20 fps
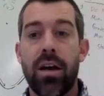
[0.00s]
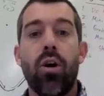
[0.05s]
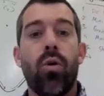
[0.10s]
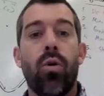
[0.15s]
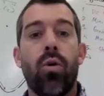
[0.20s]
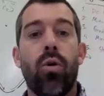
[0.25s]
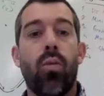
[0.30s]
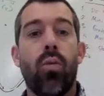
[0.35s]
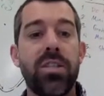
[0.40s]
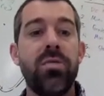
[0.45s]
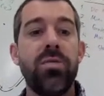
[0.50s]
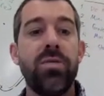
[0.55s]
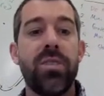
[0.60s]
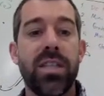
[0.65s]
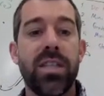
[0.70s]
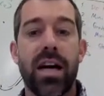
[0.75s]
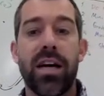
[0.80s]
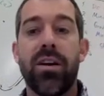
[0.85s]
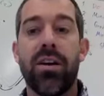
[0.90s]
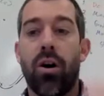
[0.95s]
Once you've
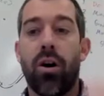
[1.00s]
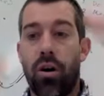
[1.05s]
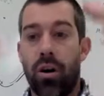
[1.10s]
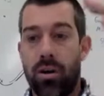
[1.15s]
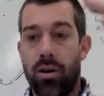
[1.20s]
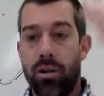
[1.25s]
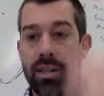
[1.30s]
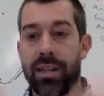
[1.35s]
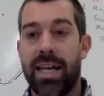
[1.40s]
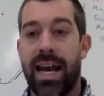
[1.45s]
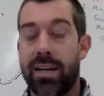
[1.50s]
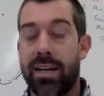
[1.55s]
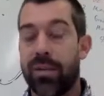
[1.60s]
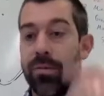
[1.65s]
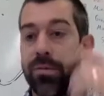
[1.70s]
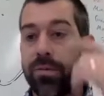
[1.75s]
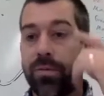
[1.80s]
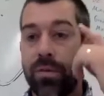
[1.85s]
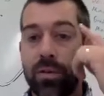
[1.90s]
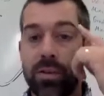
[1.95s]
done all of that,
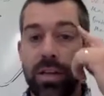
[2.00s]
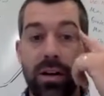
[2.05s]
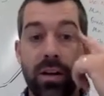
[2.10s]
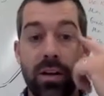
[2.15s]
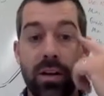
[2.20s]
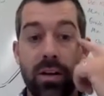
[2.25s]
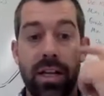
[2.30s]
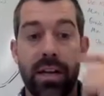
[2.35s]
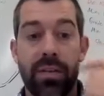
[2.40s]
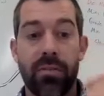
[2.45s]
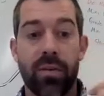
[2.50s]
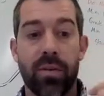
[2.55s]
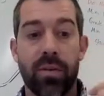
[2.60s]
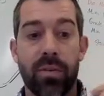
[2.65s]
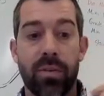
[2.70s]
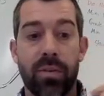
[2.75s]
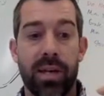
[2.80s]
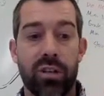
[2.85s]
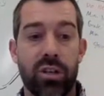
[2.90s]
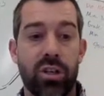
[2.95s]
you've filled out all that
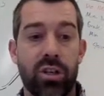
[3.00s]
information,